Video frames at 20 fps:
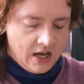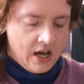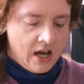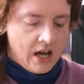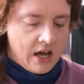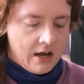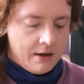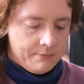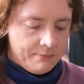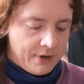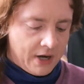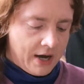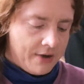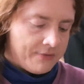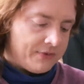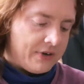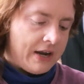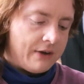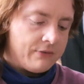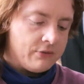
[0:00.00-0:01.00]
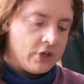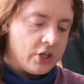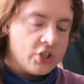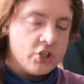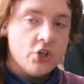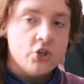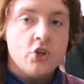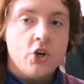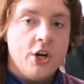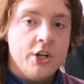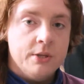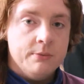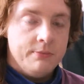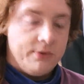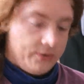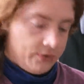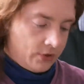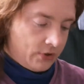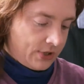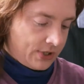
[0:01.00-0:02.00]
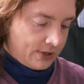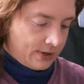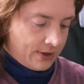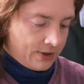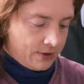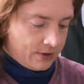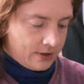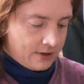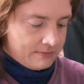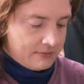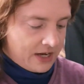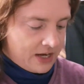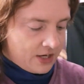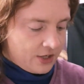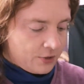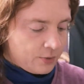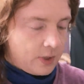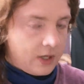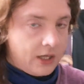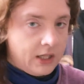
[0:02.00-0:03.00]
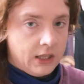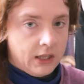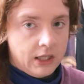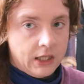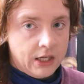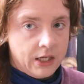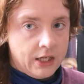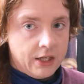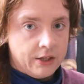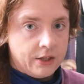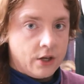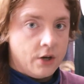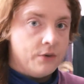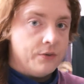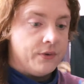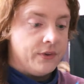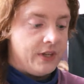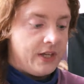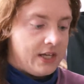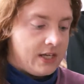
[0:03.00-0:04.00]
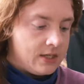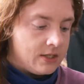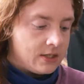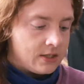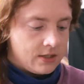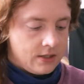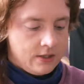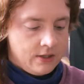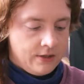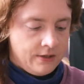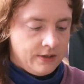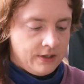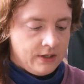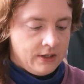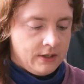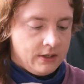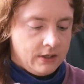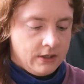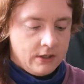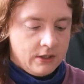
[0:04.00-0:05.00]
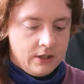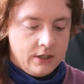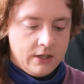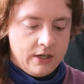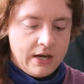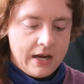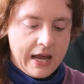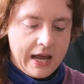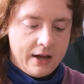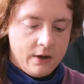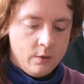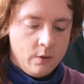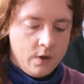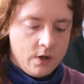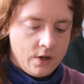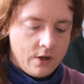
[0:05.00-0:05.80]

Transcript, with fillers: uh, but I've never actually tried them before, so I thought I may as well uh, go for these now.